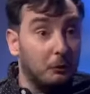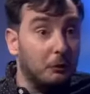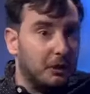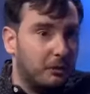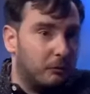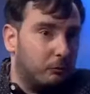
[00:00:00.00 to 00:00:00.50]
oh,
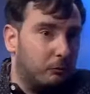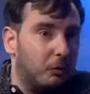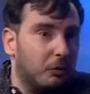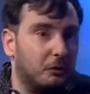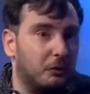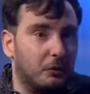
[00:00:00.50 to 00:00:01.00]
he
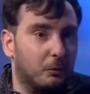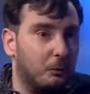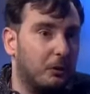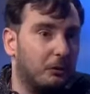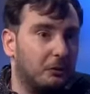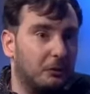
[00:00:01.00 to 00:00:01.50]
writes and
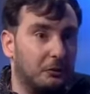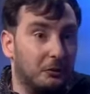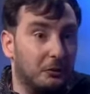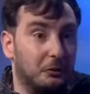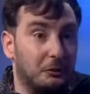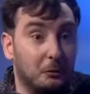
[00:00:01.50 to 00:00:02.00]
composes the
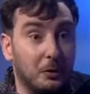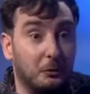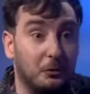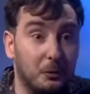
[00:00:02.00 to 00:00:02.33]
songs as well.